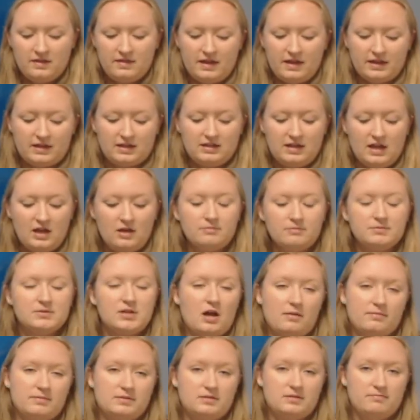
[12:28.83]
that can help
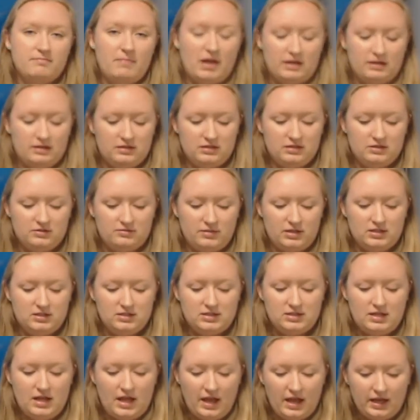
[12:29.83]
top management
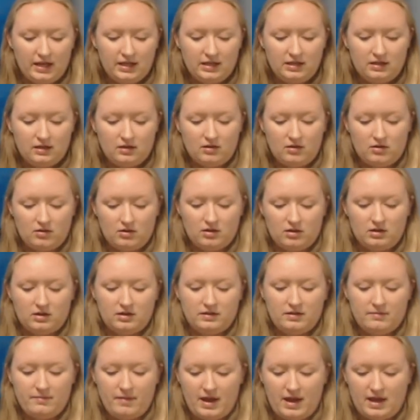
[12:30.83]
take
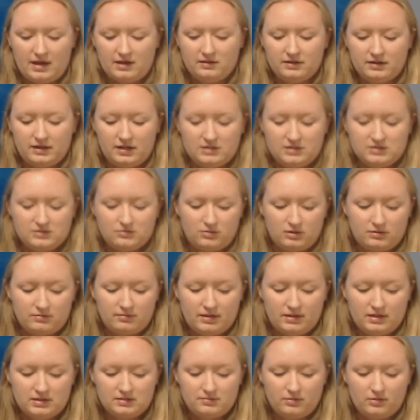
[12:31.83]
on the battle against
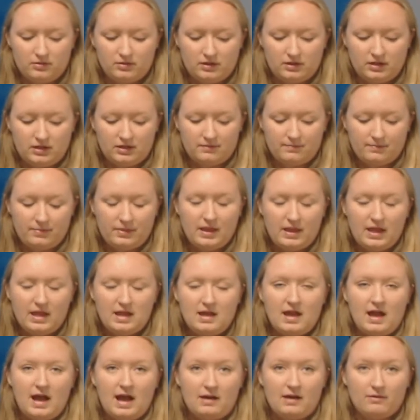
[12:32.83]
workplace bullying.
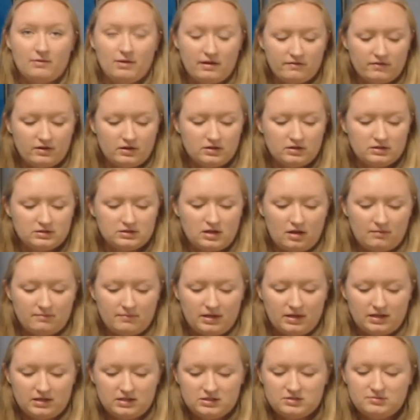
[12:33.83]
However, top
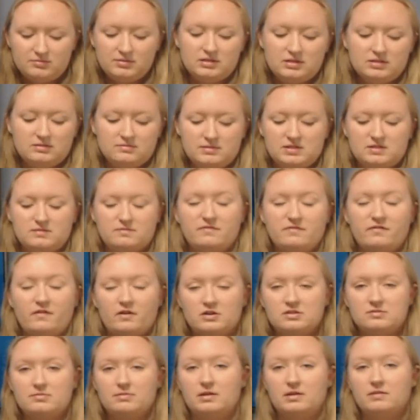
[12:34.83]
management must
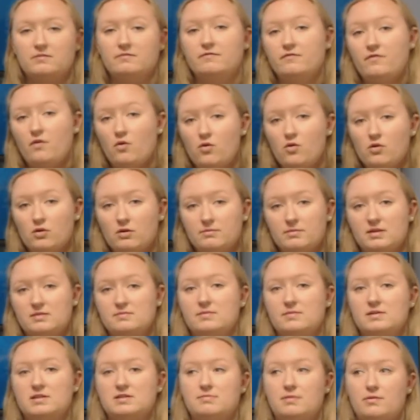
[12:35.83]
first be informed
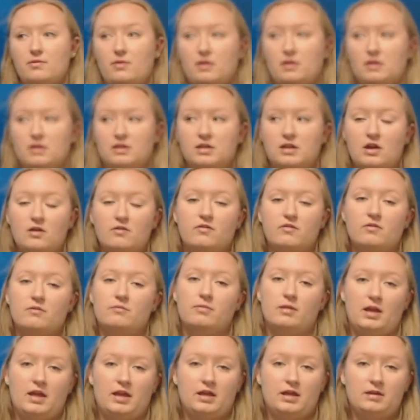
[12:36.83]
and must be ready to go from
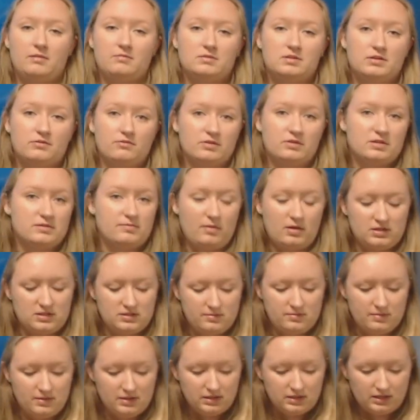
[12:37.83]
blame to
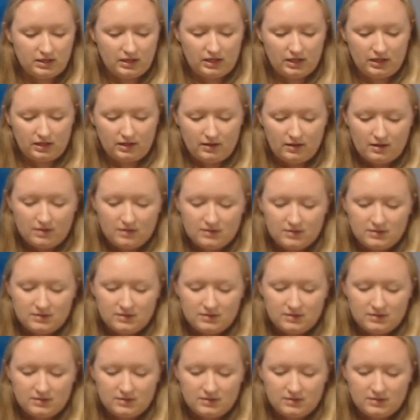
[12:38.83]
responsibility.